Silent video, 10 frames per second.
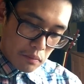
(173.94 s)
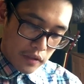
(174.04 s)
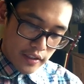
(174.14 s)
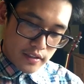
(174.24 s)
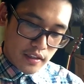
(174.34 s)

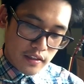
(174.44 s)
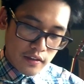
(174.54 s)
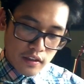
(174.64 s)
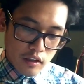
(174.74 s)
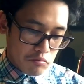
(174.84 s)
plus.
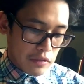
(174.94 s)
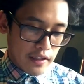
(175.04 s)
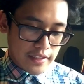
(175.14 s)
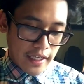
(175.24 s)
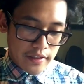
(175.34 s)
Now
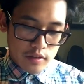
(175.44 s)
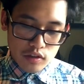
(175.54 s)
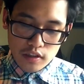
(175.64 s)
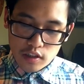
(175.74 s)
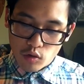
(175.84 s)
let's add
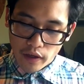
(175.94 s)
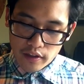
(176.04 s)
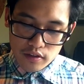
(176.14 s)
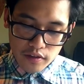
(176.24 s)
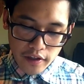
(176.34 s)
the
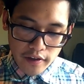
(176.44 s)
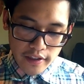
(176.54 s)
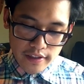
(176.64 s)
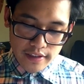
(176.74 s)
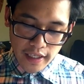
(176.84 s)
squares. There
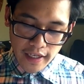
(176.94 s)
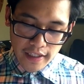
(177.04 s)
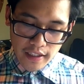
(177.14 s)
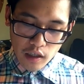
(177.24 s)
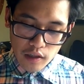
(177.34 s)
is
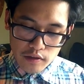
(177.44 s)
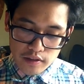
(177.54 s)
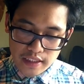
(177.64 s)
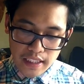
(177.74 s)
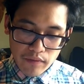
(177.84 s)
a
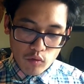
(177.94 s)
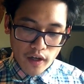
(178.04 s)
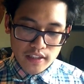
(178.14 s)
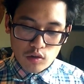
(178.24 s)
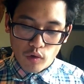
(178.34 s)

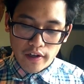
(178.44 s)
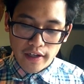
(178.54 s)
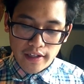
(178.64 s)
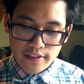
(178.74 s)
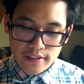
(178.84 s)
7y squared
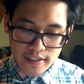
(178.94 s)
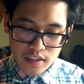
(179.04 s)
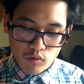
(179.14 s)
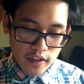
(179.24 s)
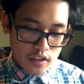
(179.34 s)
and a
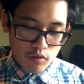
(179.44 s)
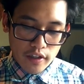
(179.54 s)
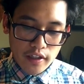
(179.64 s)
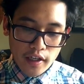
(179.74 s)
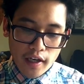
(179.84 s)
6y squared,